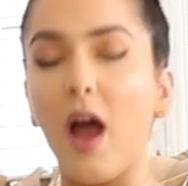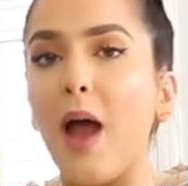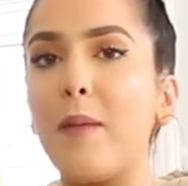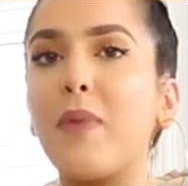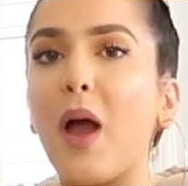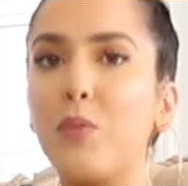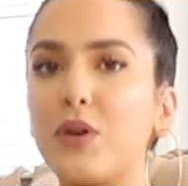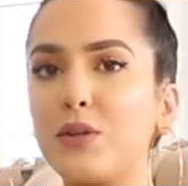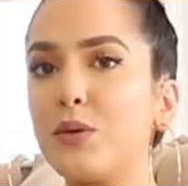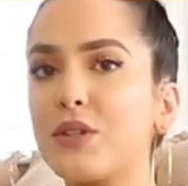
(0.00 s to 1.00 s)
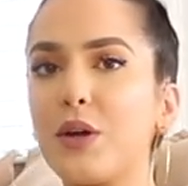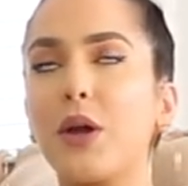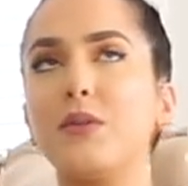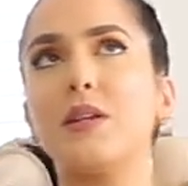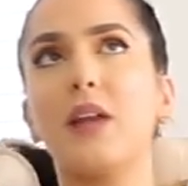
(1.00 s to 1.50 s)
I was also
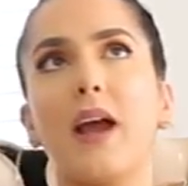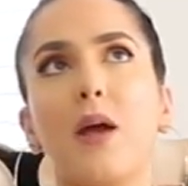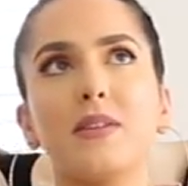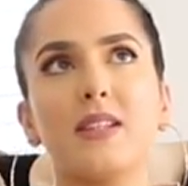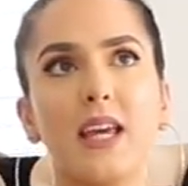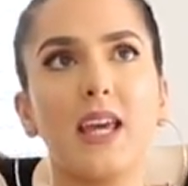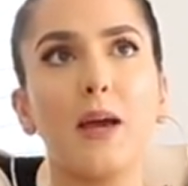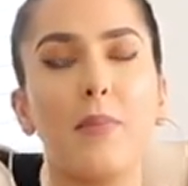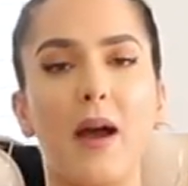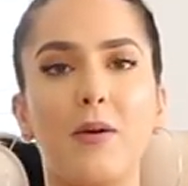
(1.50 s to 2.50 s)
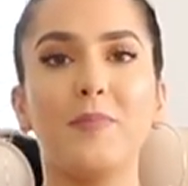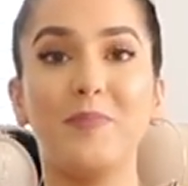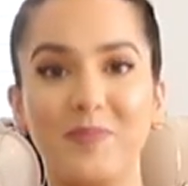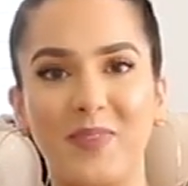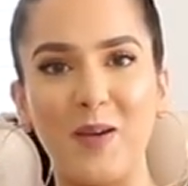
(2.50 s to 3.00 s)
going to like, I was thinking
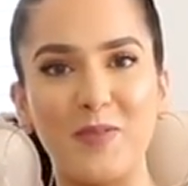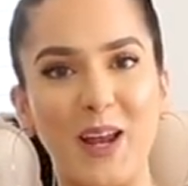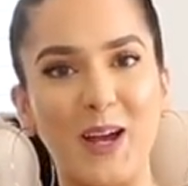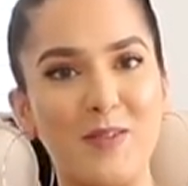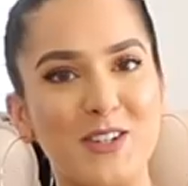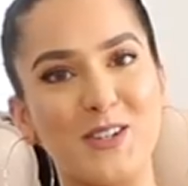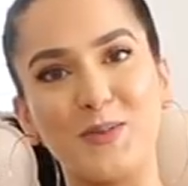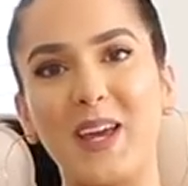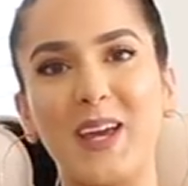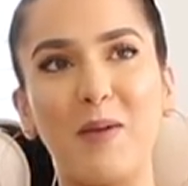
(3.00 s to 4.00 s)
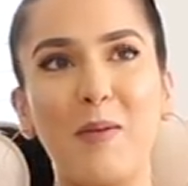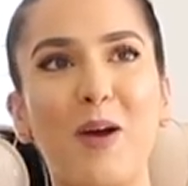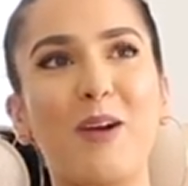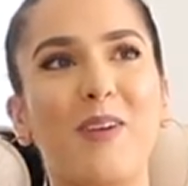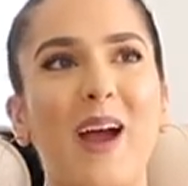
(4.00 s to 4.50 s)
about, I feel like I'm just swinging my
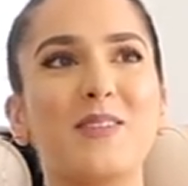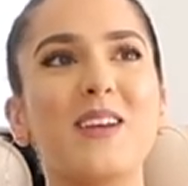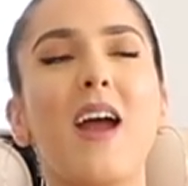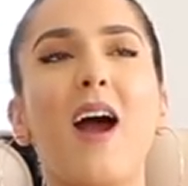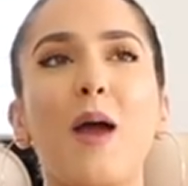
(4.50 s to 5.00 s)
bra around.